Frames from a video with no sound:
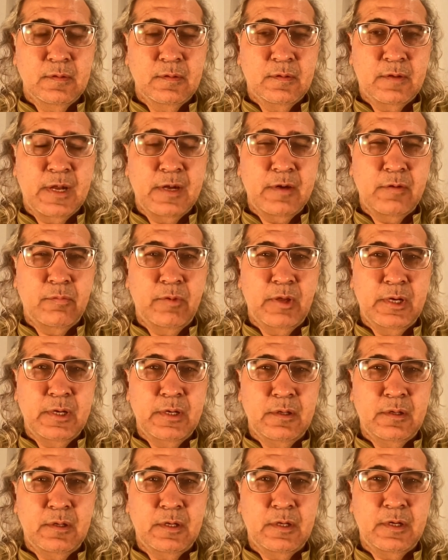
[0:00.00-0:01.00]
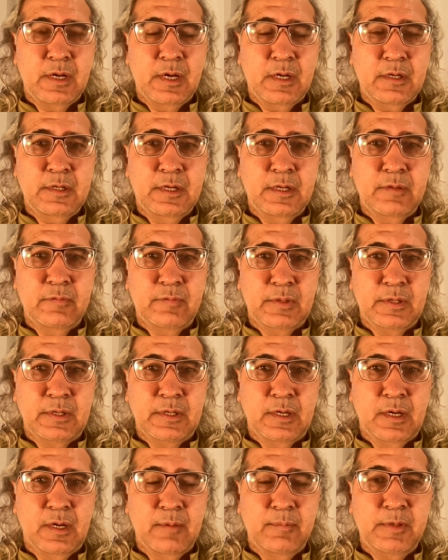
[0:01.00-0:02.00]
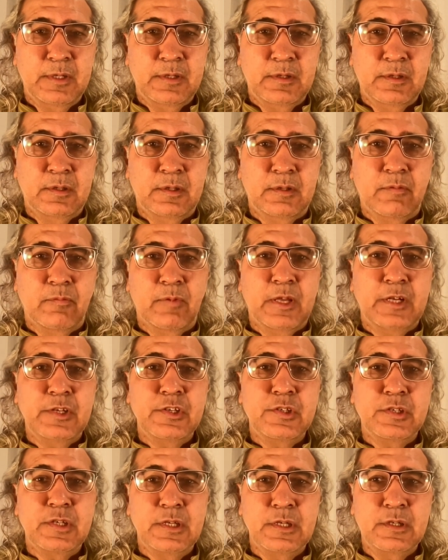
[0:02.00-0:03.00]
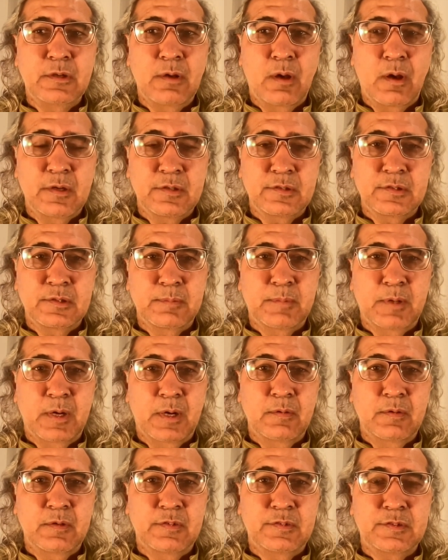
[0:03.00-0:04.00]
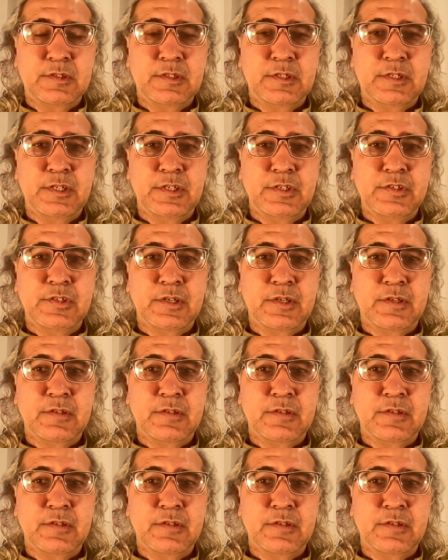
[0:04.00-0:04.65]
read very reductively. I mean, when she talks about strategic